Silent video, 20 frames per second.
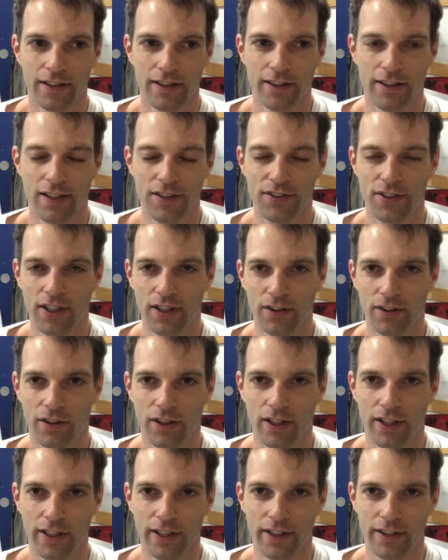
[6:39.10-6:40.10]
sealer
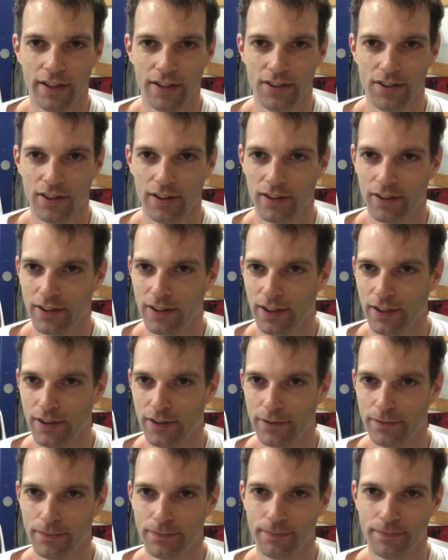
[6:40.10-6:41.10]
on it, the
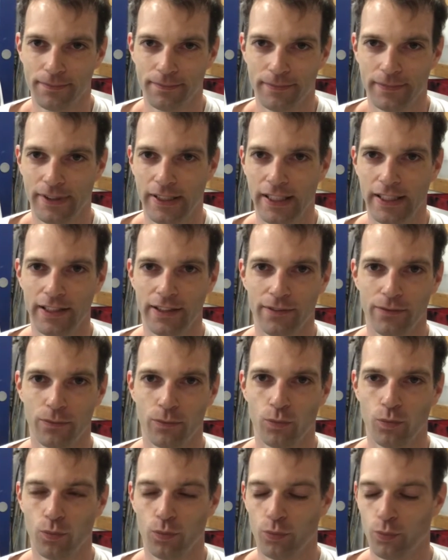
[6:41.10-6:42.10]
silicone,
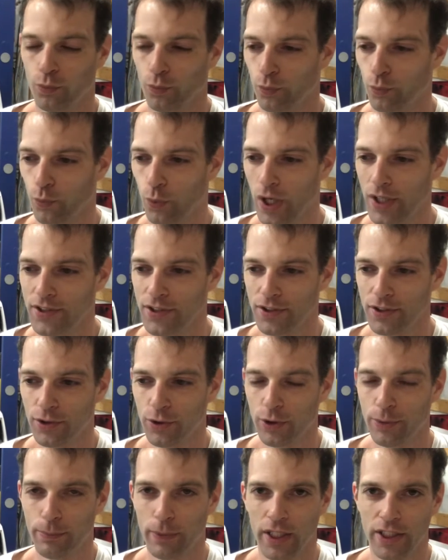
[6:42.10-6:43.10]
wasn't
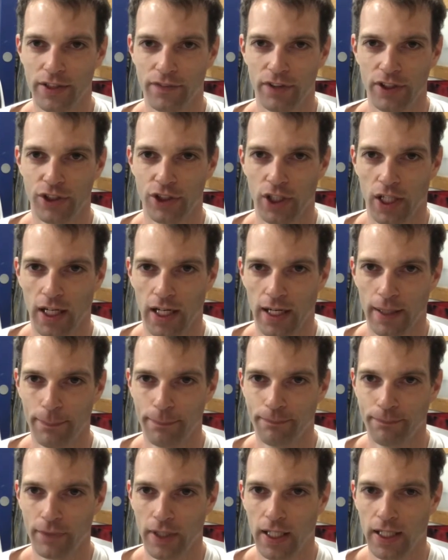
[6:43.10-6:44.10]
doing much of a job.
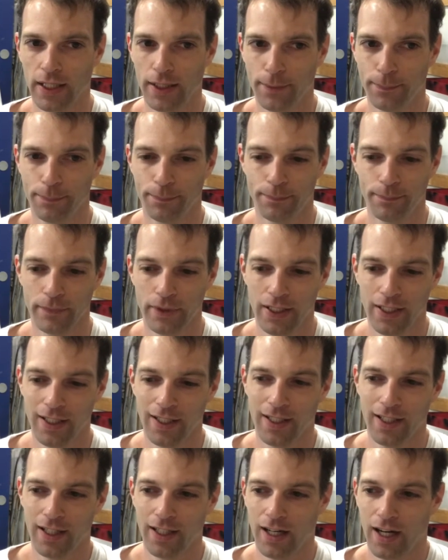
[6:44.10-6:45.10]

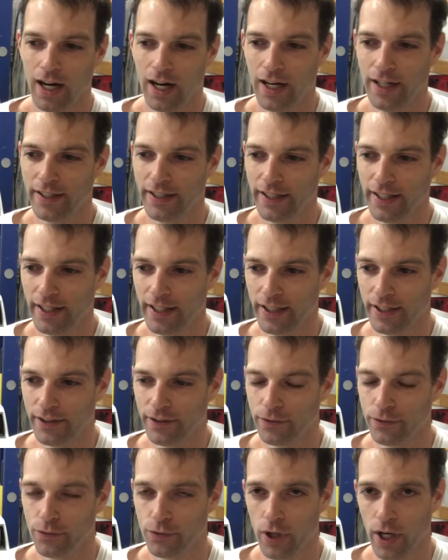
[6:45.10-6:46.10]
On the
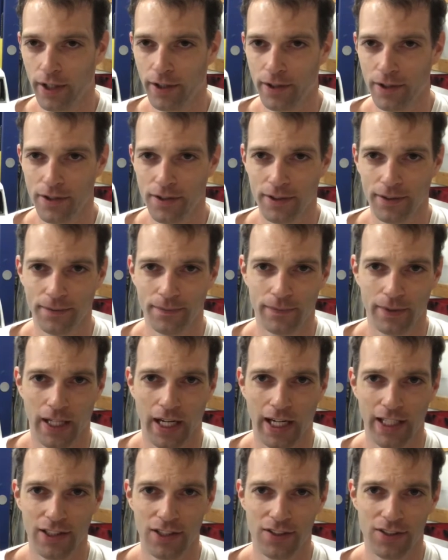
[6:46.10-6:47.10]
runners, I
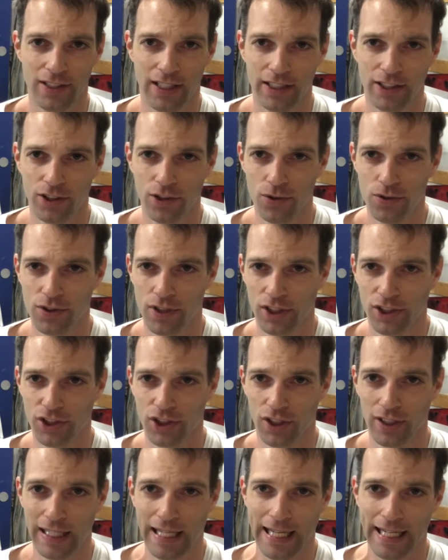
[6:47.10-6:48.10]
just used a
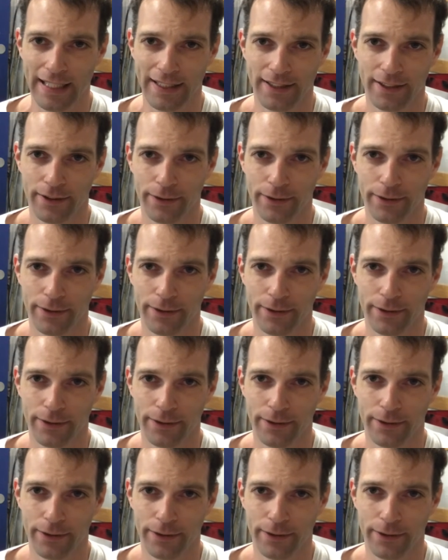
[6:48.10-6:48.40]
shellac,